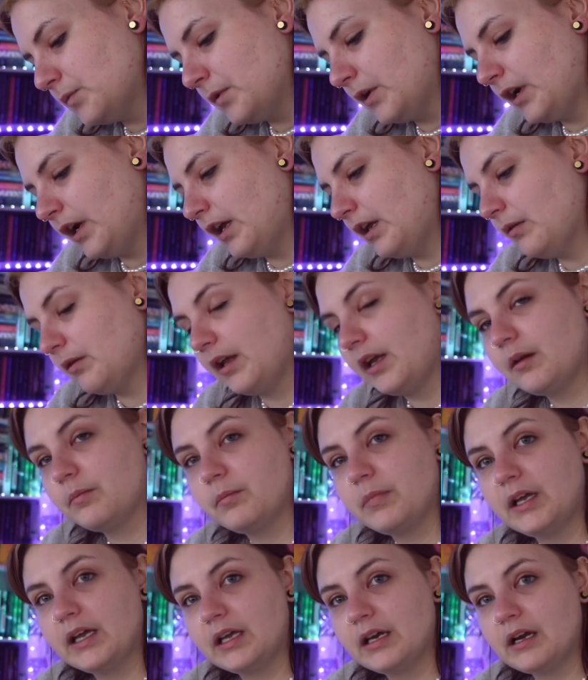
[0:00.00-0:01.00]
but I can like
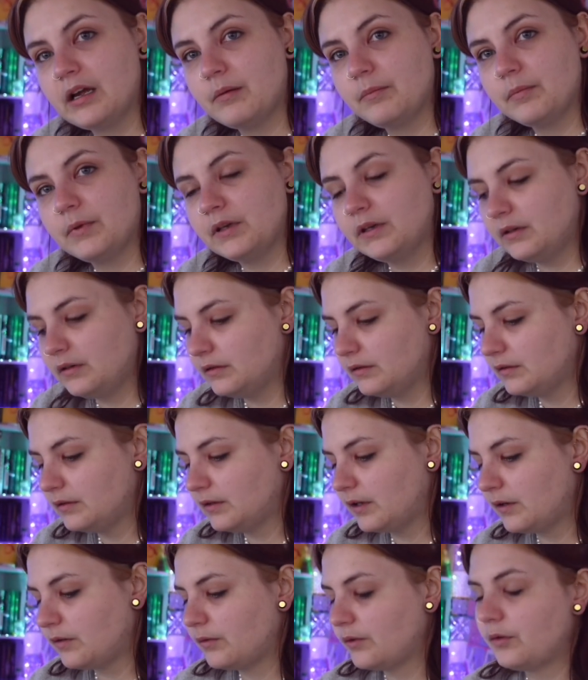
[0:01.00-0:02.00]
pick it up, and
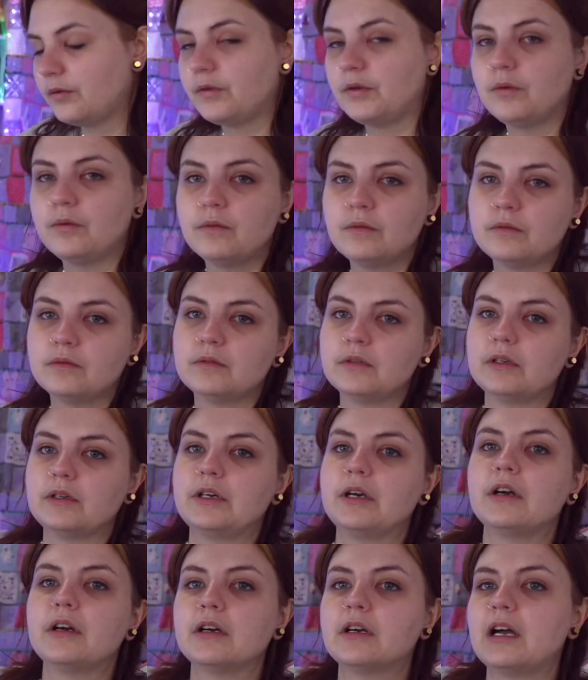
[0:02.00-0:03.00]
I don't know if you
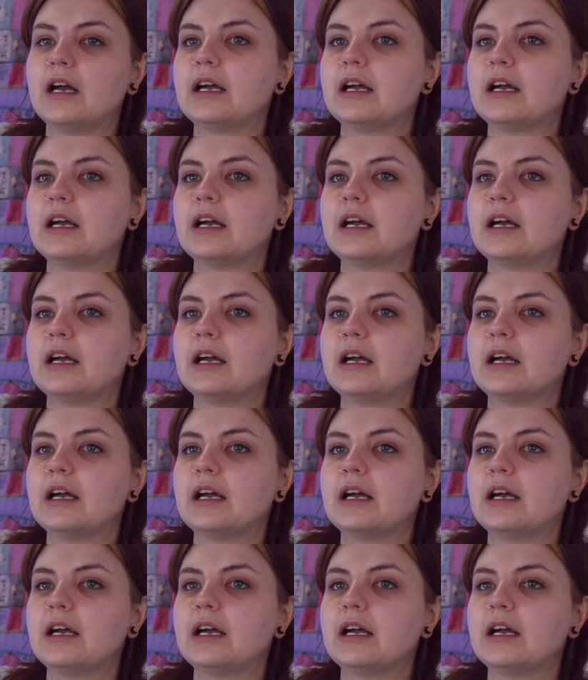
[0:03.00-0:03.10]
care.